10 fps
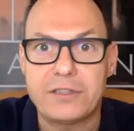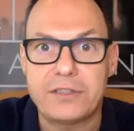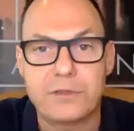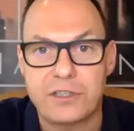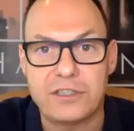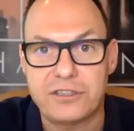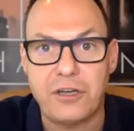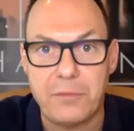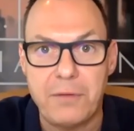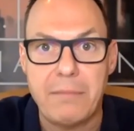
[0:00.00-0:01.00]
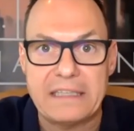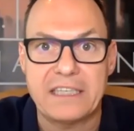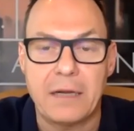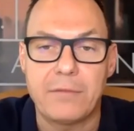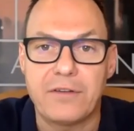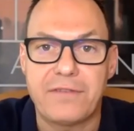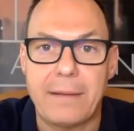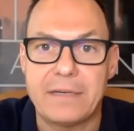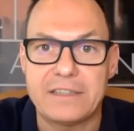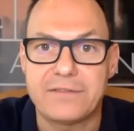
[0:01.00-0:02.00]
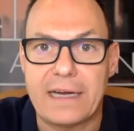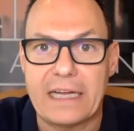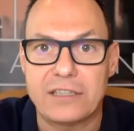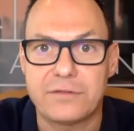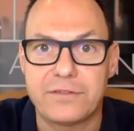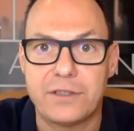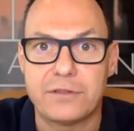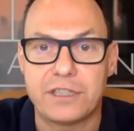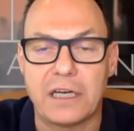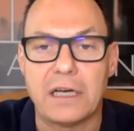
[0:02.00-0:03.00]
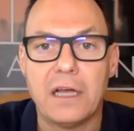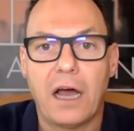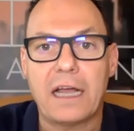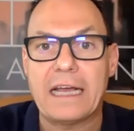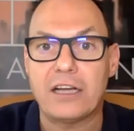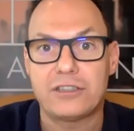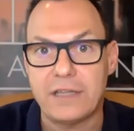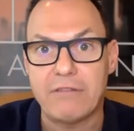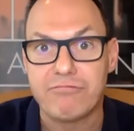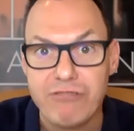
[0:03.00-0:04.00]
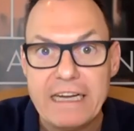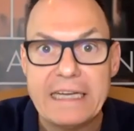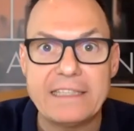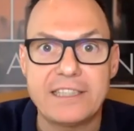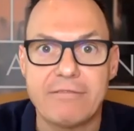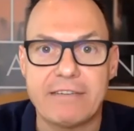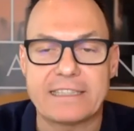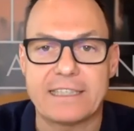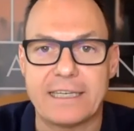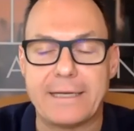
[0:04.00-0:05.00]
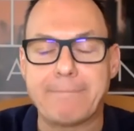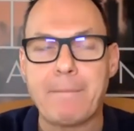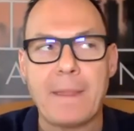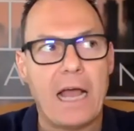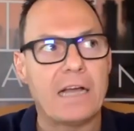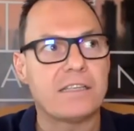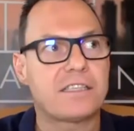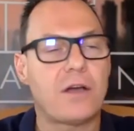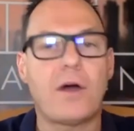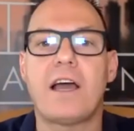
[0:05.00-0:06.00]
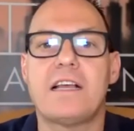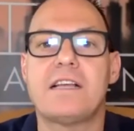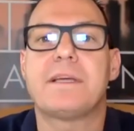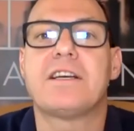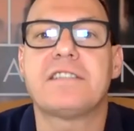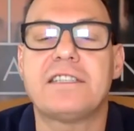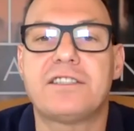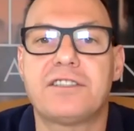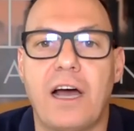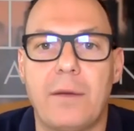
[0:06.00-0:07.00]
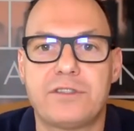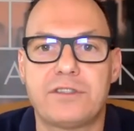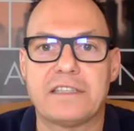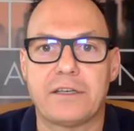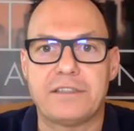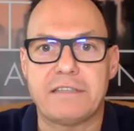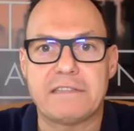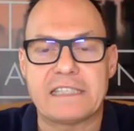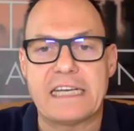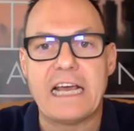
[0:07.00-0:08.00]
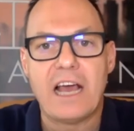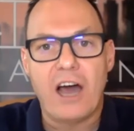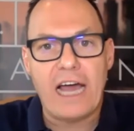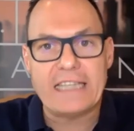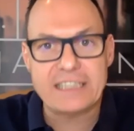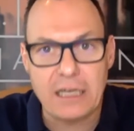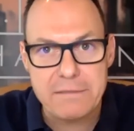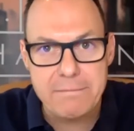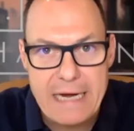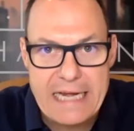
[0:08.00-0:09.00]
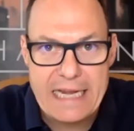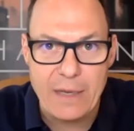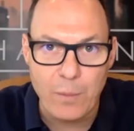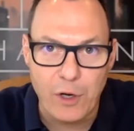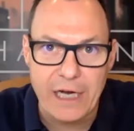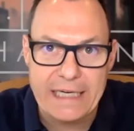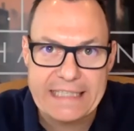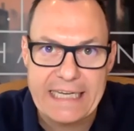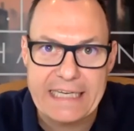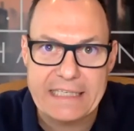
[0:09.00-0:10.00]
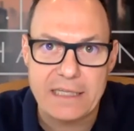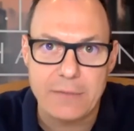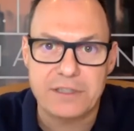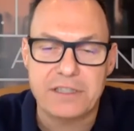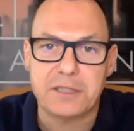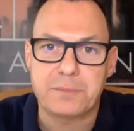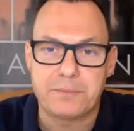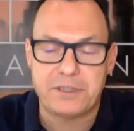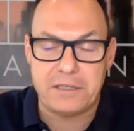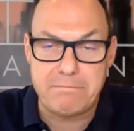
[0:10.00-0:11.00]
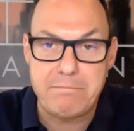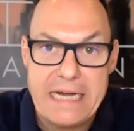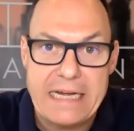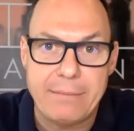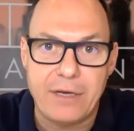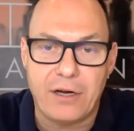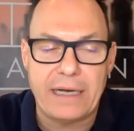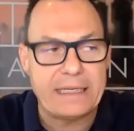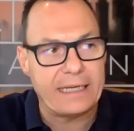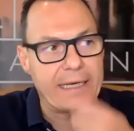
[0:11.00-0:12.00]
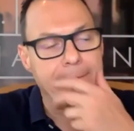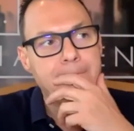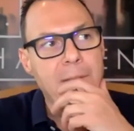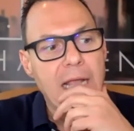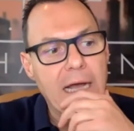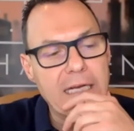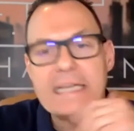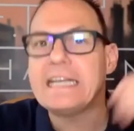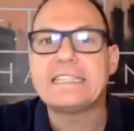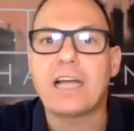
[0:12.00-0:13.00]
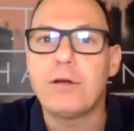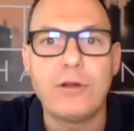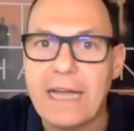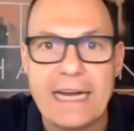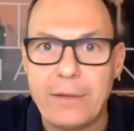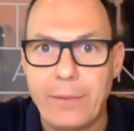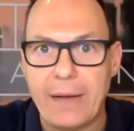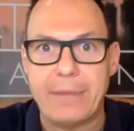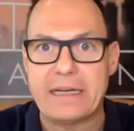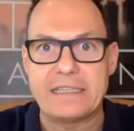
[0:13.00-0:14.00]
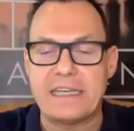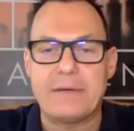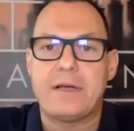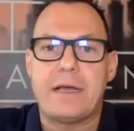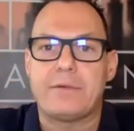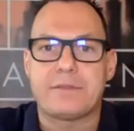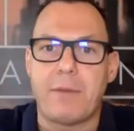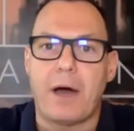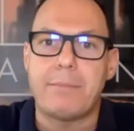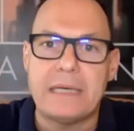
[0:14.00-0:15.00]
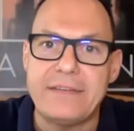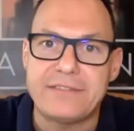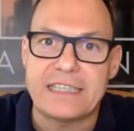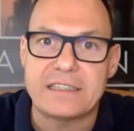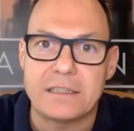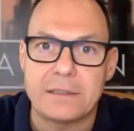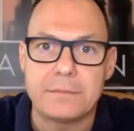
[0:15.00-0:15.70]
that was going to stop you messing up your family's financial future. Okay, and I took that really seriously. And so because I took it so seriously, I had such meaning in what I did. There was such meaning behind it. And I didn't need to go look anywhere, because it was my belief system.